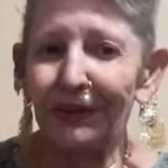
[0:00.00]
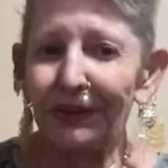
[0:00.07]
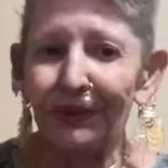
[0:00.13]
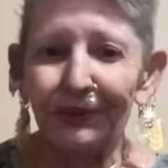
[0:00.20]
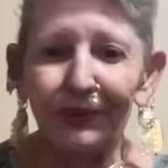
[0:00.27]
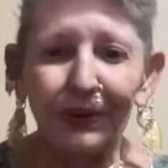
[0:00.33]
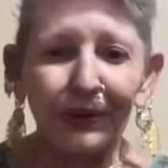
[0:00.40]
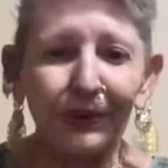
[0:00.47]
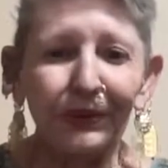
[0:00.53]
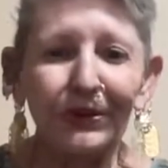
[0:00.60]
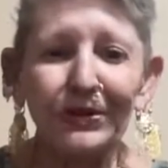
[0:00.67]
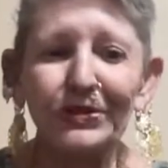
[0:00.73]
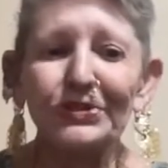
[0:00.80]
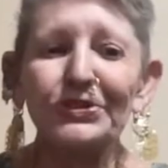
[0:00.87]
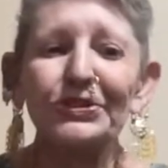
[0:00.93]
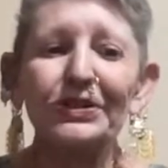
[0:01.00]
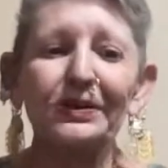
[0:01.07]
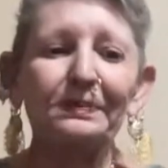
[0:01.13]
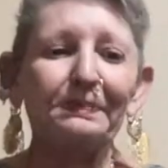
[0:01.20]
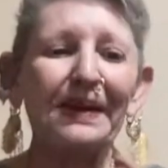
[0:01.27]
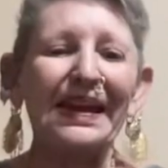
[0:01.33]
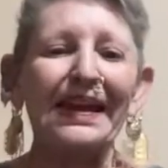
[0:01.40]
you know, you
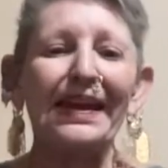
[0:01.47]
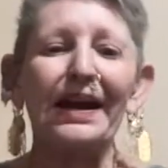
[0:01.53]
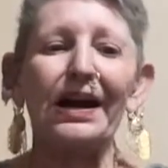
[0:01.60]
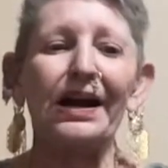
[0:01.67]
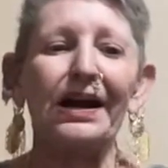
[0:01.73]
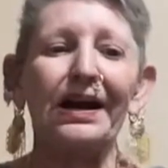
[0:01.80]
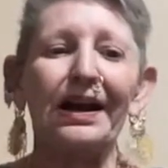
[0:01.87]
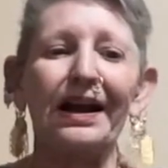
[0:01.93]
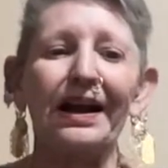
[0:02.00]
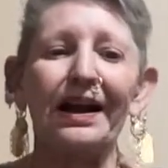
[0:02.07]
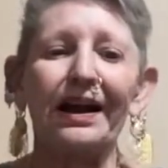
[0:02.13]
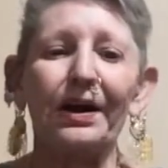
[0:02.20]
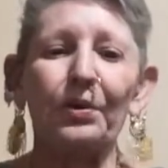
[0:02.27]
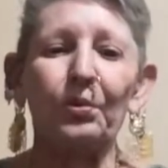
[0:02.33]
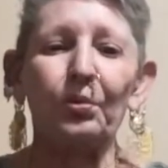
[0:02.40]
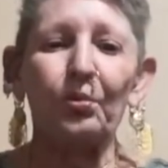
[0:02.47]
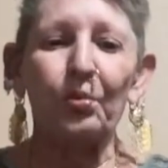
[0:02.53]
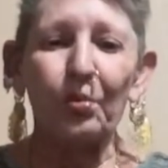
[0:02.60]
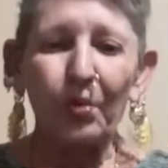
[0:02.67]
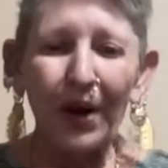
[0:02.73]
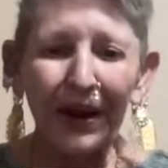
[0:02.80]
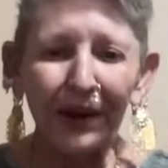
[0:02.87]
should be
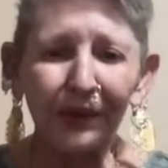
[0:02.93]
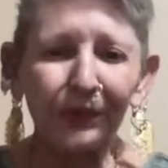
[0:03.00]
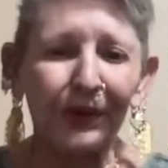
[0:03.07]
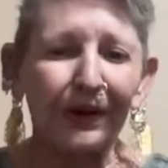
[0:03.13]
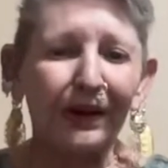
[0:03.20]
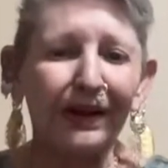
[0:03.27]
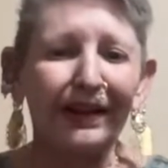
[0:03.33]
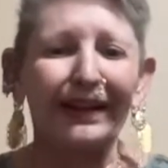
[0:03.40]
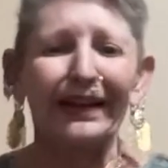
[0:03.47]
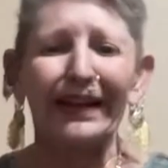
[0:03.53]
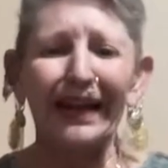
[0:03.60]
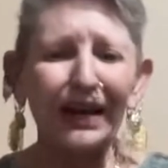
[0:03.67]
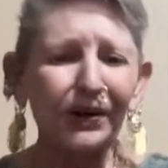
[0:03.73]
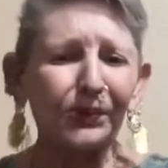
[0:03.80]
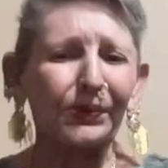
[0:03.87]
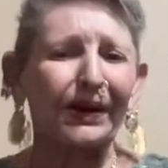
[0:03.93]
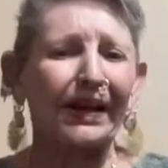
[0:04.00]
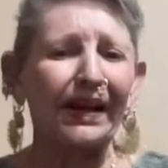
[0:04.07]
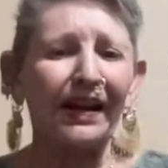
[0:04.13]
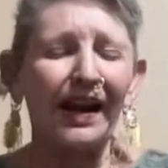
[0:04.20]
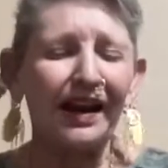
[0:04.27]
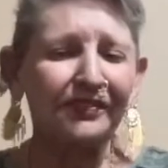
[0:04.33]
weary,
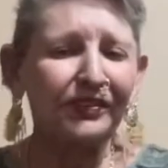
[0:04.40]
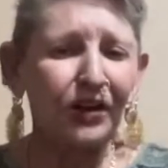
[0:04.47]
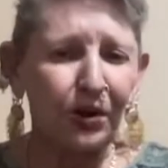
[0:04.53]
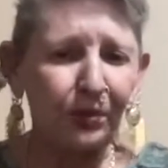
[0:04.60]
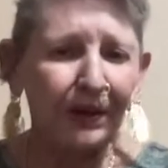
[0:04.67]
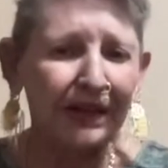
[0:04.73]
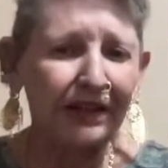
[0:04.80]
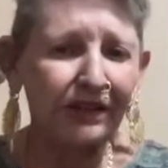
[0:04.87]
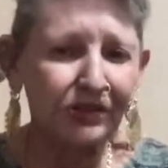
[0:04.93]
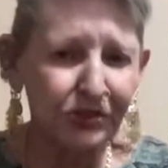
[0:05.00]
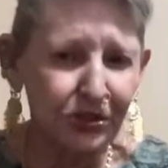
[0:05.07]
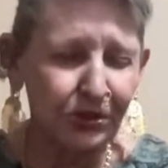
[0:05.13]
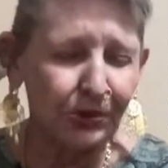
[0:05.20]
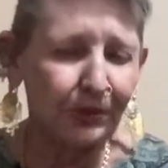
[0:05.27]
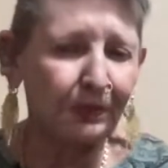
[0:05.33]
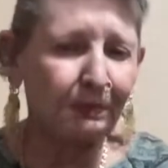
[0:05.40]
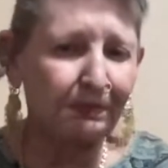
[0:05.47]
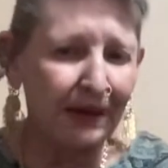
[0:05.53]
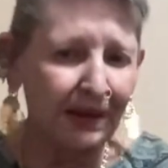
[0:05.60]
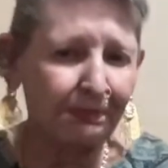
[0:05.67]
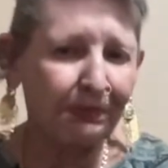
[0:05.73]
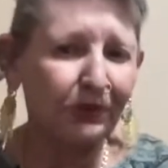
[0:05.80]
leery of going to
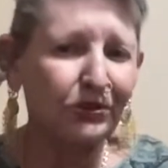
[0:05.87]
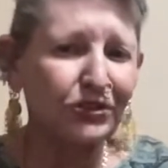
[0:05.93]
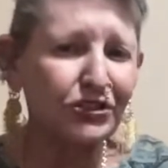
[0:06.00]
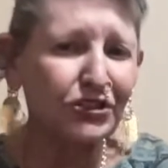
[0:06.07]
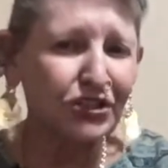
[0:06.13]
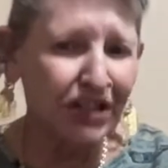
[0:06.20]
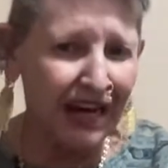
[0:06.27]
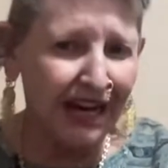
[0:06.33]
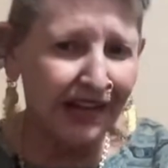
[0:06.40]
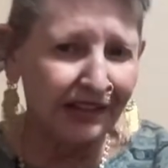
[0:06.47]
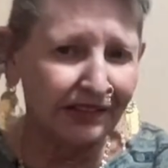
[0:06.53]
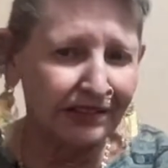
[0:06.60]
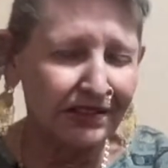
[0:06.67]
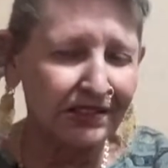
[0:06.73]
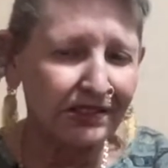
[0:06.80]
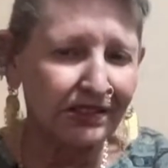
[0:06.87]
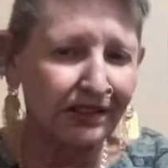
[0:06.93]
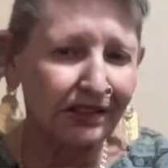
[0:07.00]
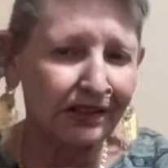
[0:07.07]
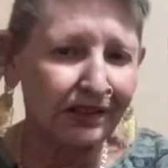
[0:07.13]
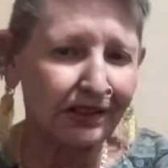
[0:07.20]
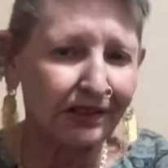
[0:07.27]
people's channels
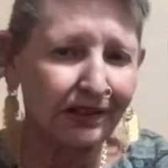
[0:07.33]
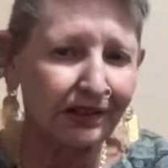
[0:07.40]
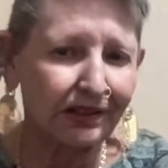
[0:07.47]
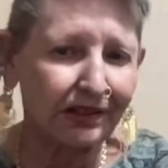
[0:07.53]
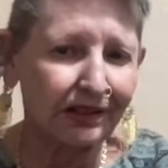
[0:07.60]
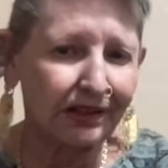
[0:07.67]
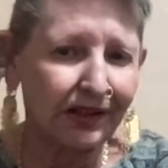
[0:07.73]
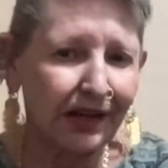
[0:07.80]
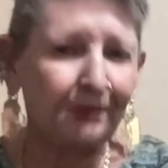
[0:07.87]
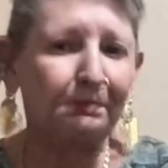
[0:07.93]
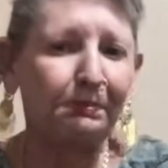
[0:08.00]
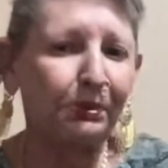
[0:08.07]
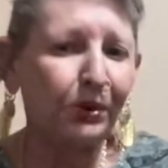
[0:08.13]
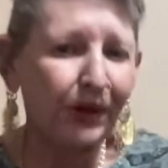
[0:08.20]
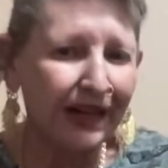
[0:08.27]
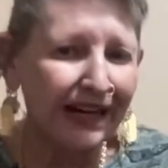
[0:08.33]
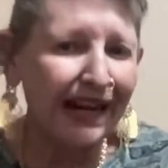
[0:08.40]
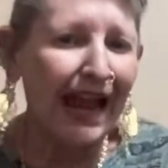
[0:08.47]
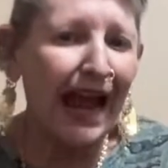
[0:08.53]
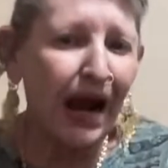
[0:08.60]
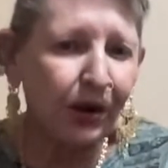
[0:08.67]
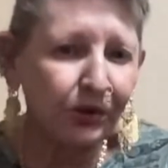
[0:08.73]
and
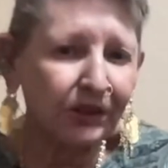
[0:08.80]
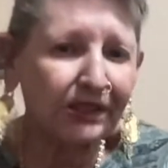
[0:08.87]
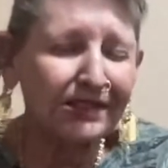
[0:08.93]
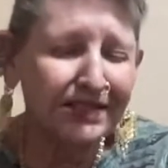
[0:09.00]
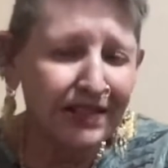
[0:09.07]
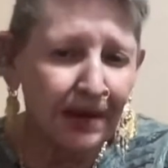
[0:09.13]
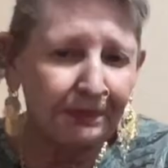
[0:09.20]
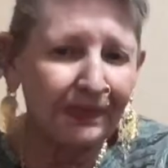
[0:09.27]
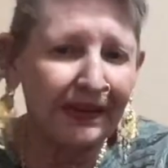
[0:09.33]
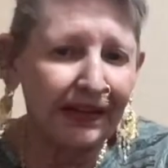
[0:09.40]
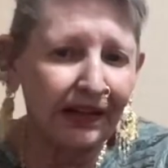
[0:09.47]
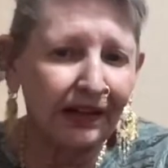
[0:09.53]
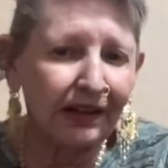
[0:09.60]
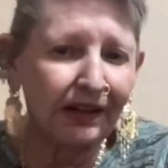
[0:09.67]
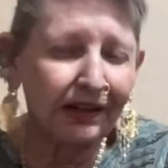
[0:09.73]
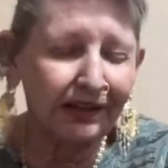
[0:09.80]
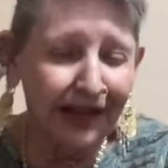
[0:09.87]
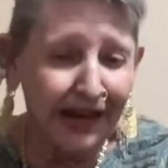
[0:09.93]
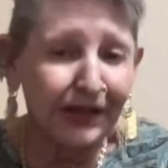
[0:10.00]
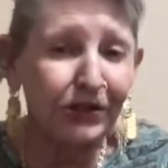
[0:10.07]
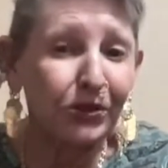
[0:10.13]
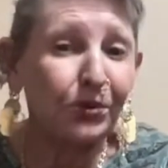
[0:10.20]
putting out something
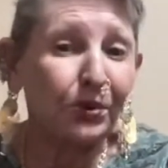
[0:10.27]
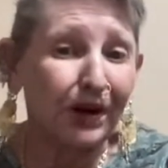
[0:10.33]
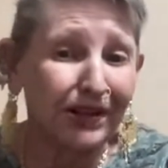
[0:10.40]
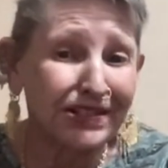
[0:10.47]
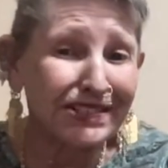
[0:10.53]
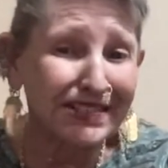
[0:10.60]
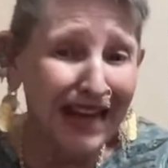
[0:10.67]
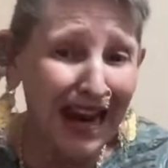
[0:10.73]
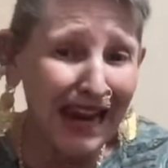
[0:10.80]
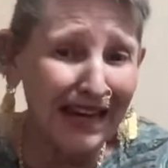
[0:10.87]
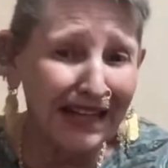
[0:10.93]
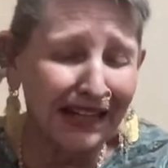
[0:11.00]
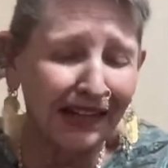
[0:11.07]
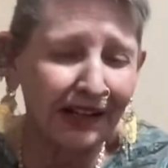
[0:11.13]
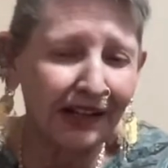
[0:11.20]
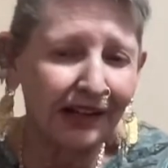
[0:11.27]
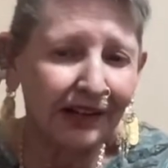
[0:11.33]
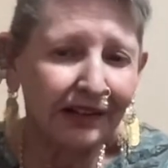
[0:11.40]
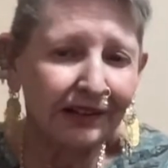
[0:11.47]
like you are saying